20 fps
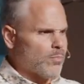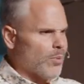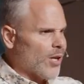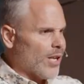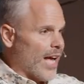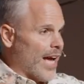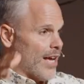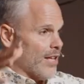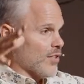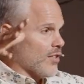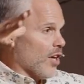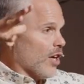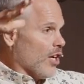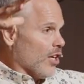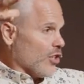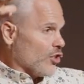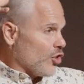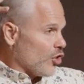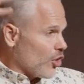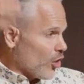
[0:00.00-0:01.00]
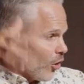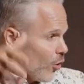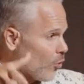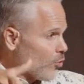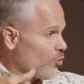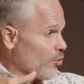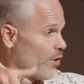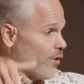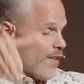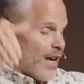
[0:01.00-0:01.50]
but as
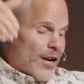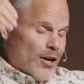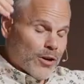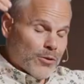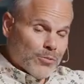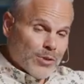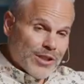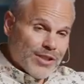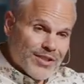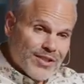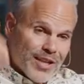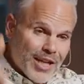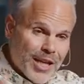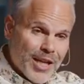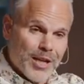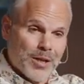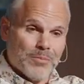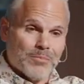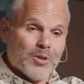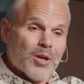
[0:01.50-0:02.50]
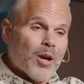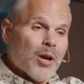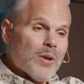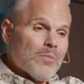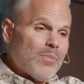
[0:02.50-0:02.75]
children that are redeemed